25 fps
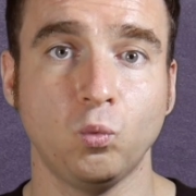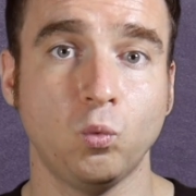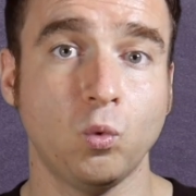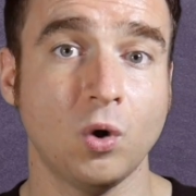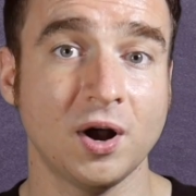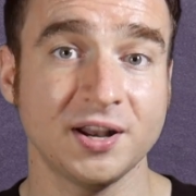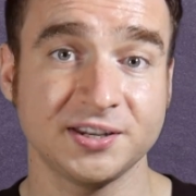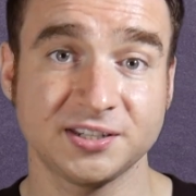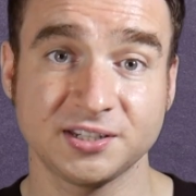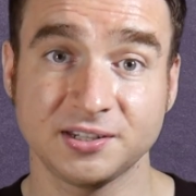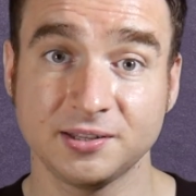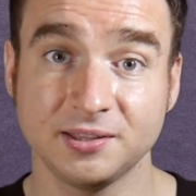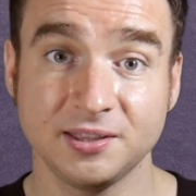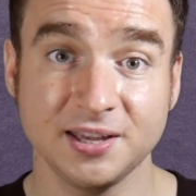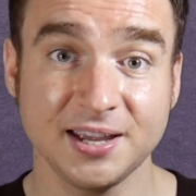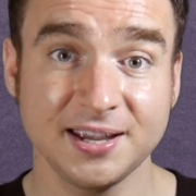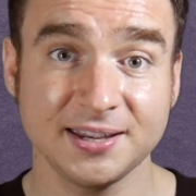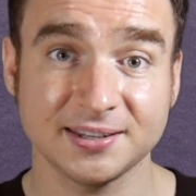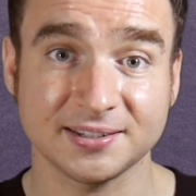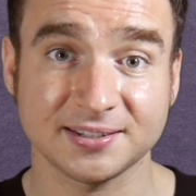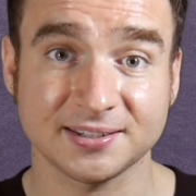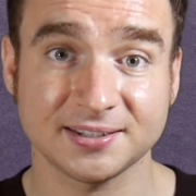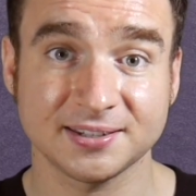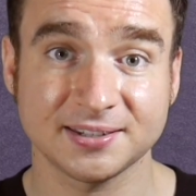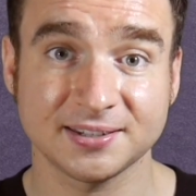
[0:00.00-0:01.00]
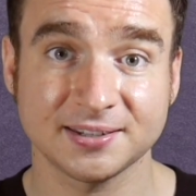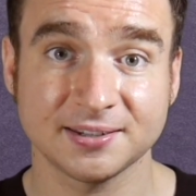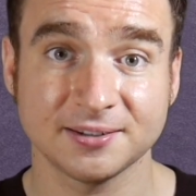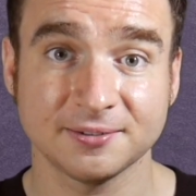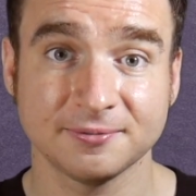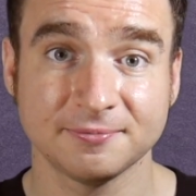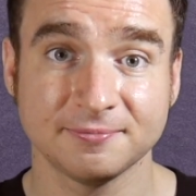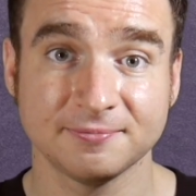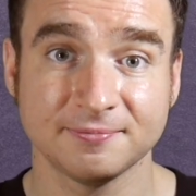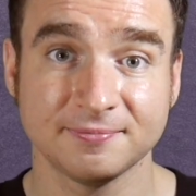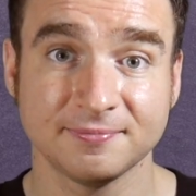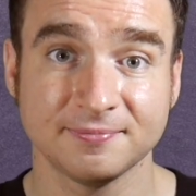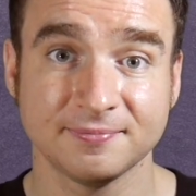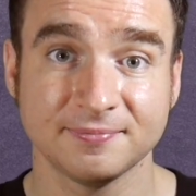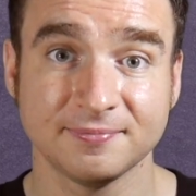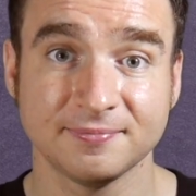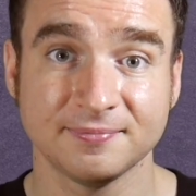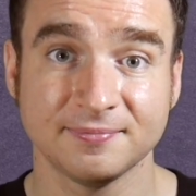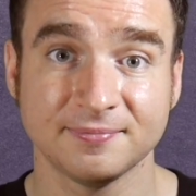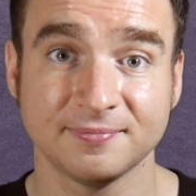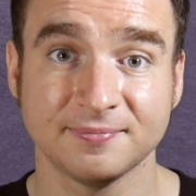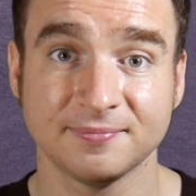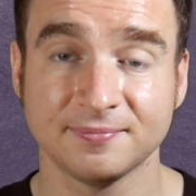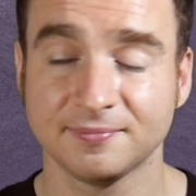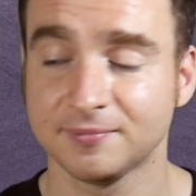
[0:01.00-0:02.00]
what's this?
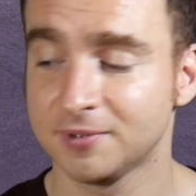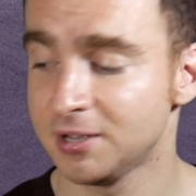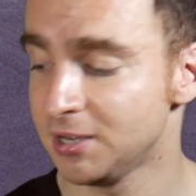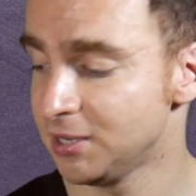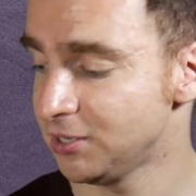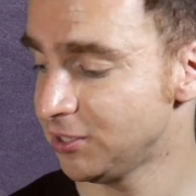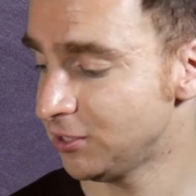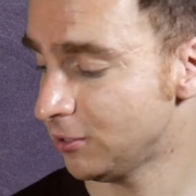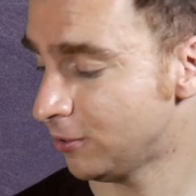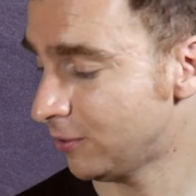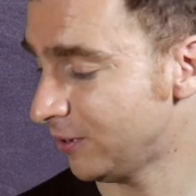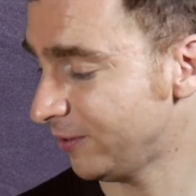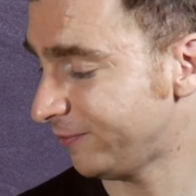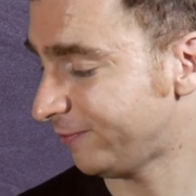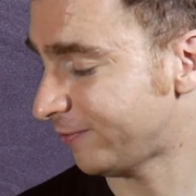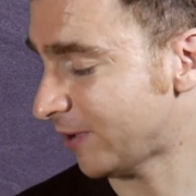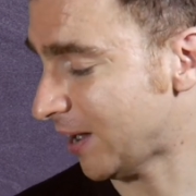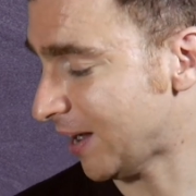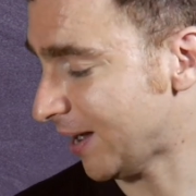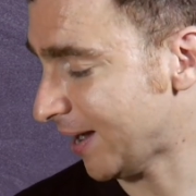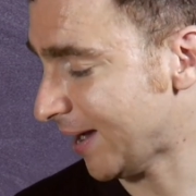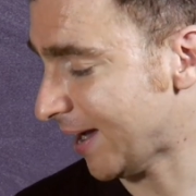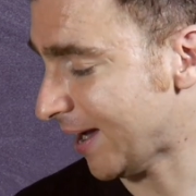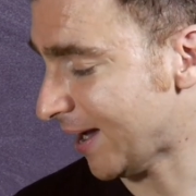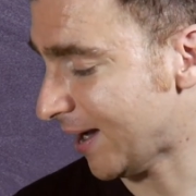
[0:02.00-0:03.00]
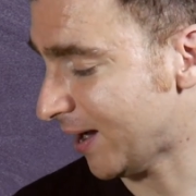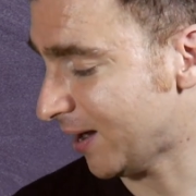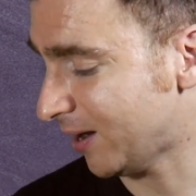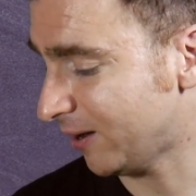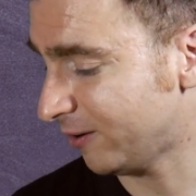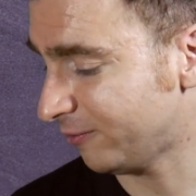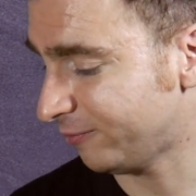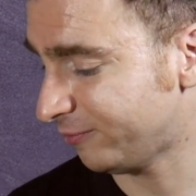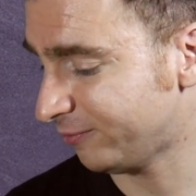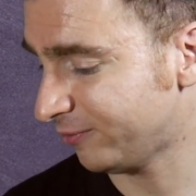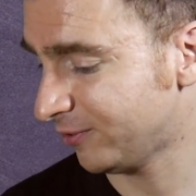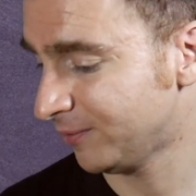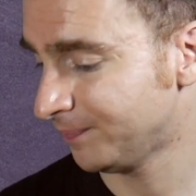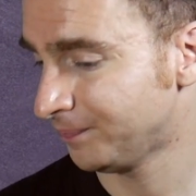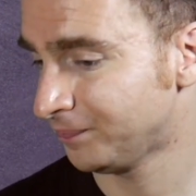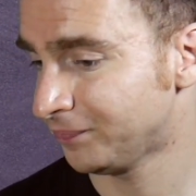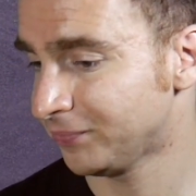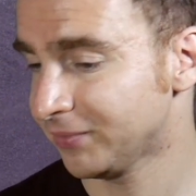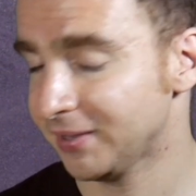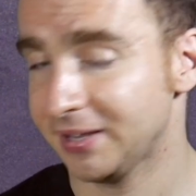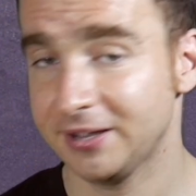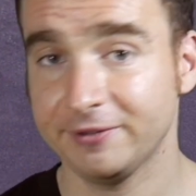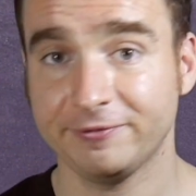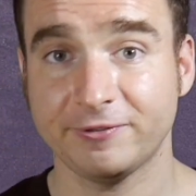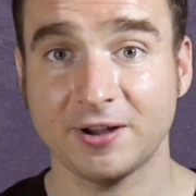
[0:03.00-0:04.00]
So if I have
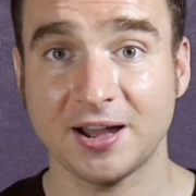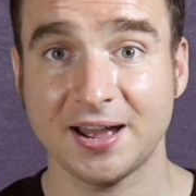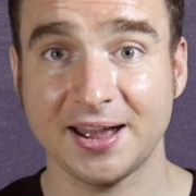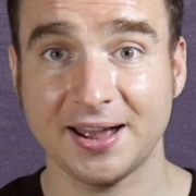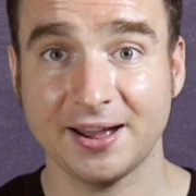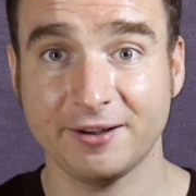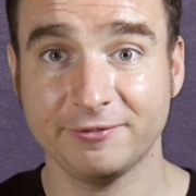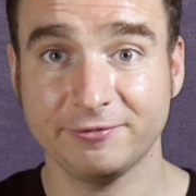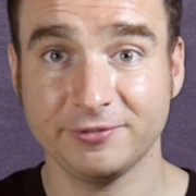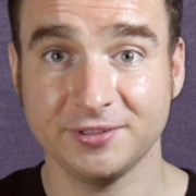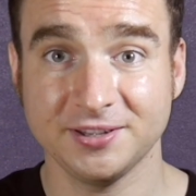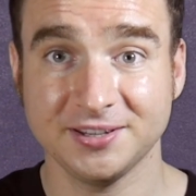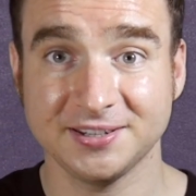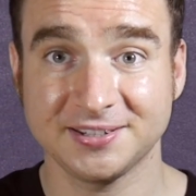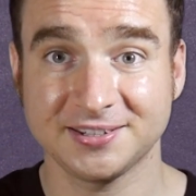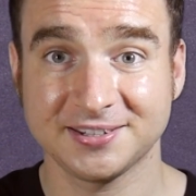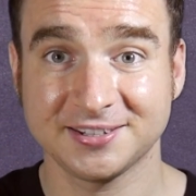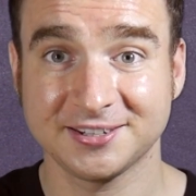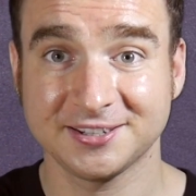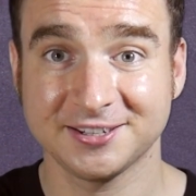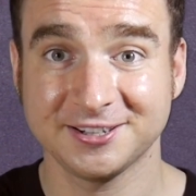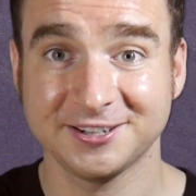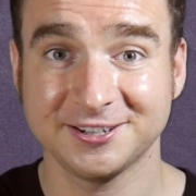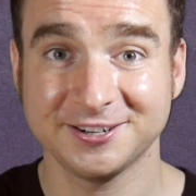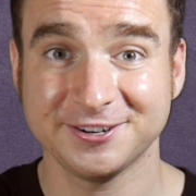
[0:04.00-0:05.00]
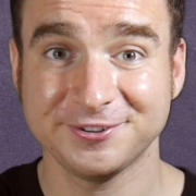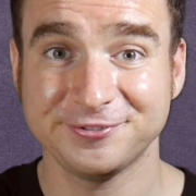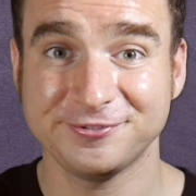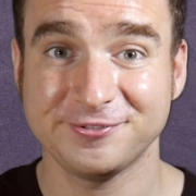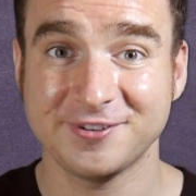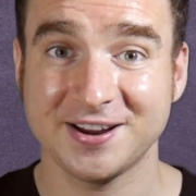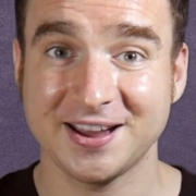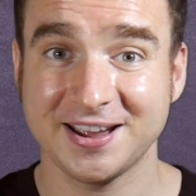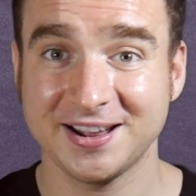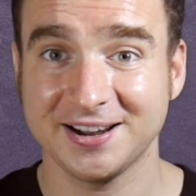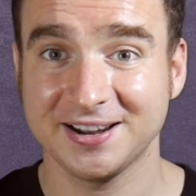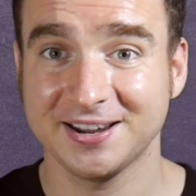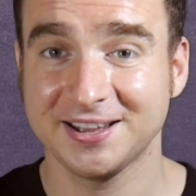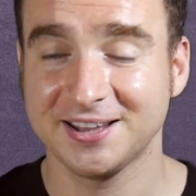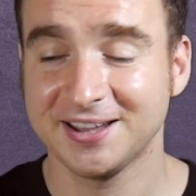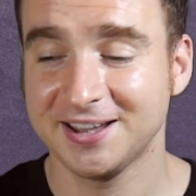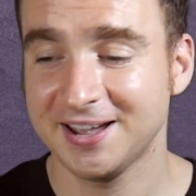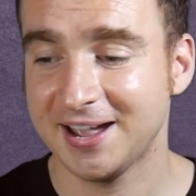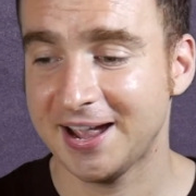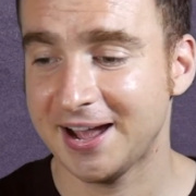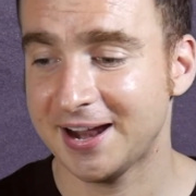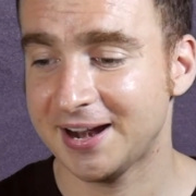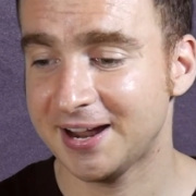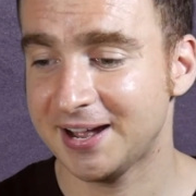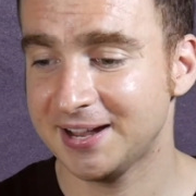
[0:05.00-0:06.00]
this, right?
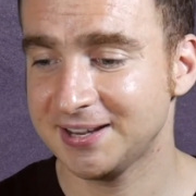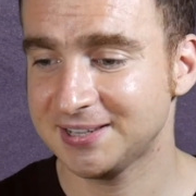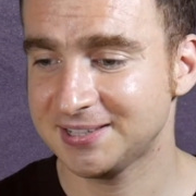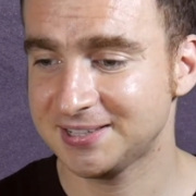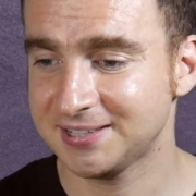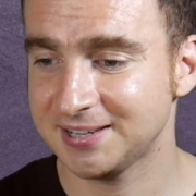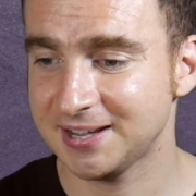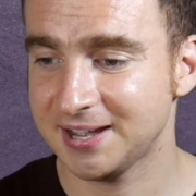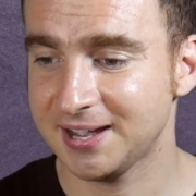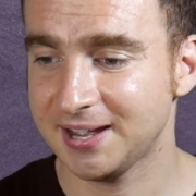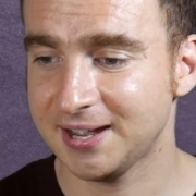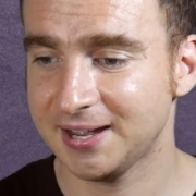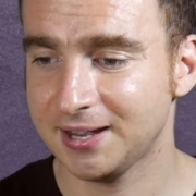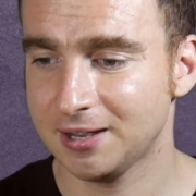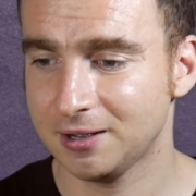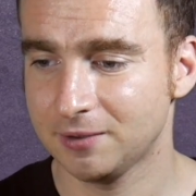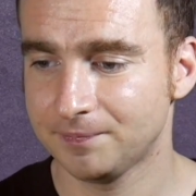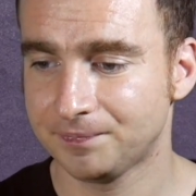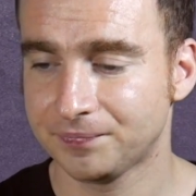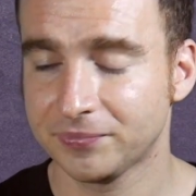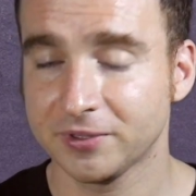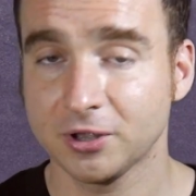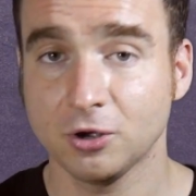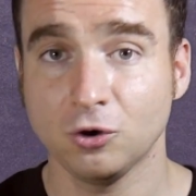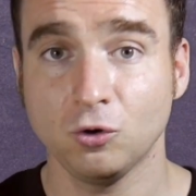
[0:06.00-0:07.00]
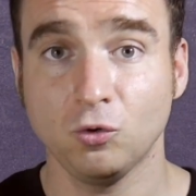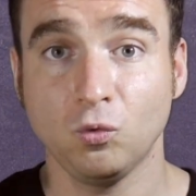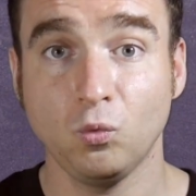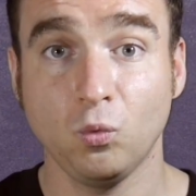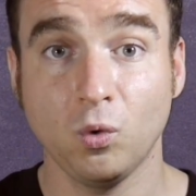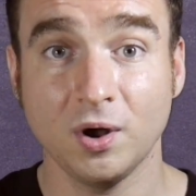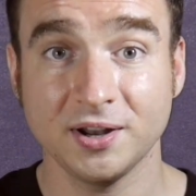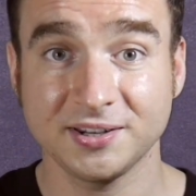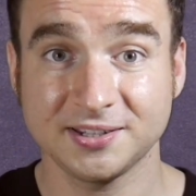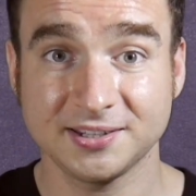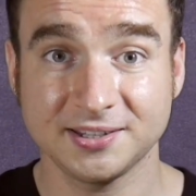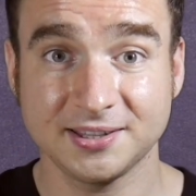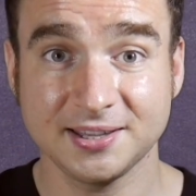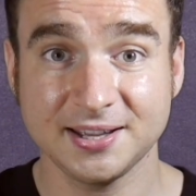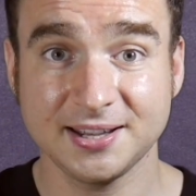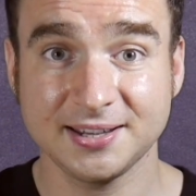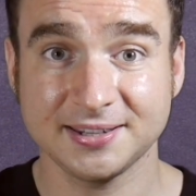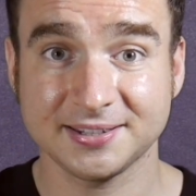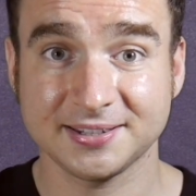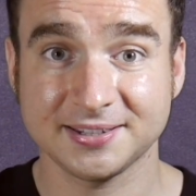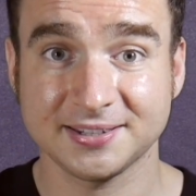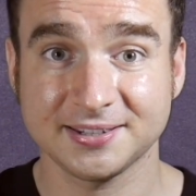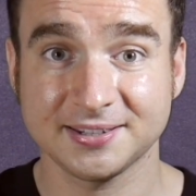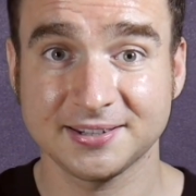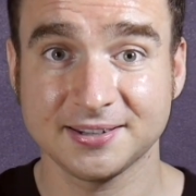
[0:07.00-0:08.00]
And I say, what's
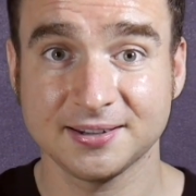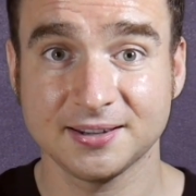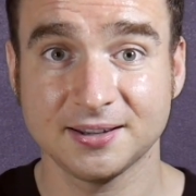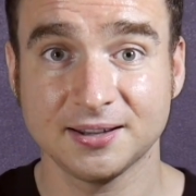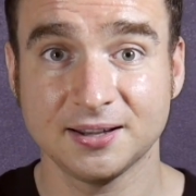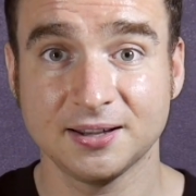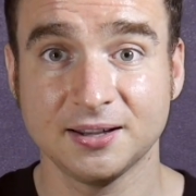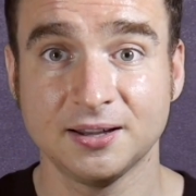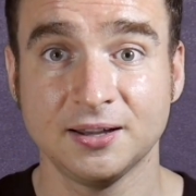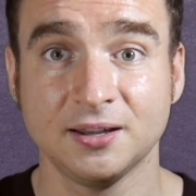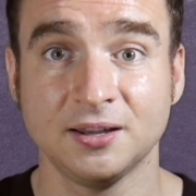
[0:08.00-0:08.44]
this?